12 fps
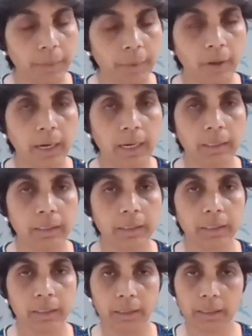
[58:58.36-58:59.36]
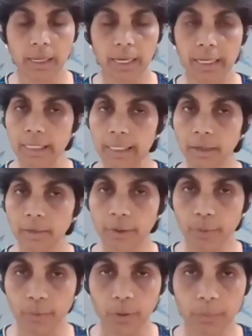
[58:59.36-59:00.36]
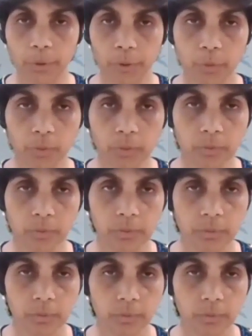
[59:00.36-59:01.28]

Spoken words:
Keep your hands slightly away from you.